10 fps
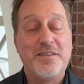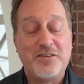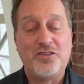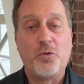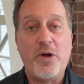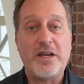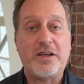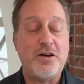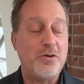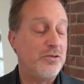This is the way it
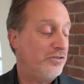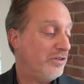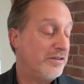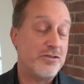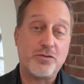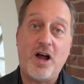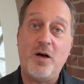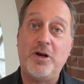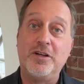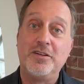goes in the
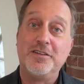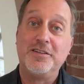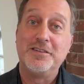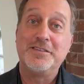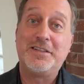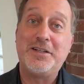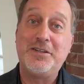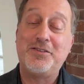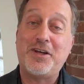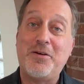drama that
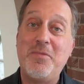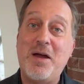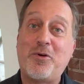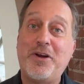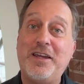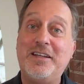is memory.